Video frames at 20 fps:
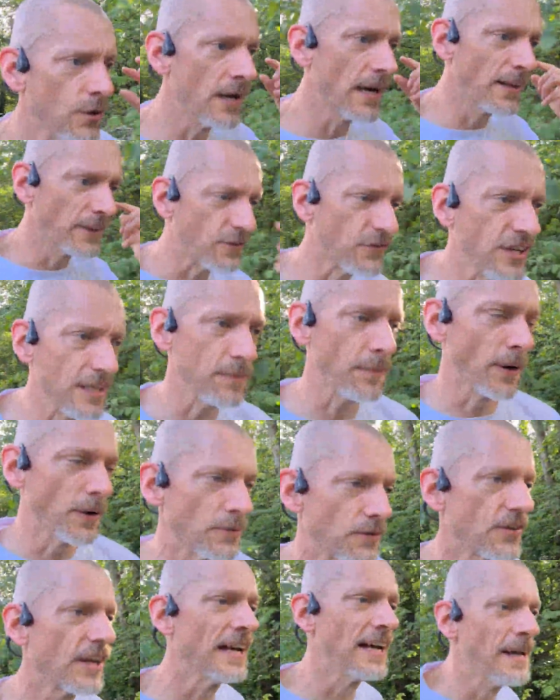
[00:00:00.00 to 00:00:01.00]
the cheekbones,
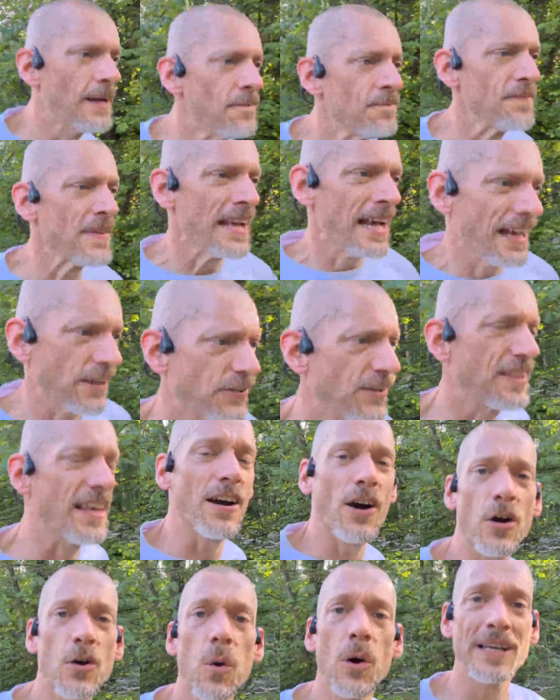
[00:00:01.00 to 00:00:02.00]
actually they are
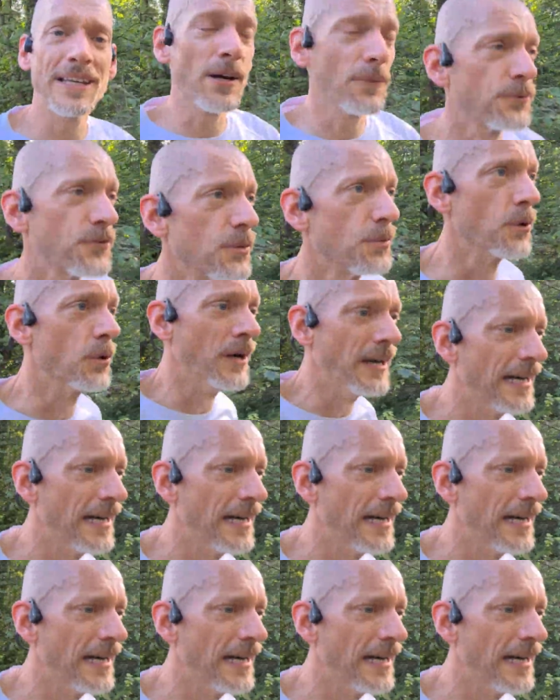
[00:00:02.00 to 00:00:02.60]
quite comfortable.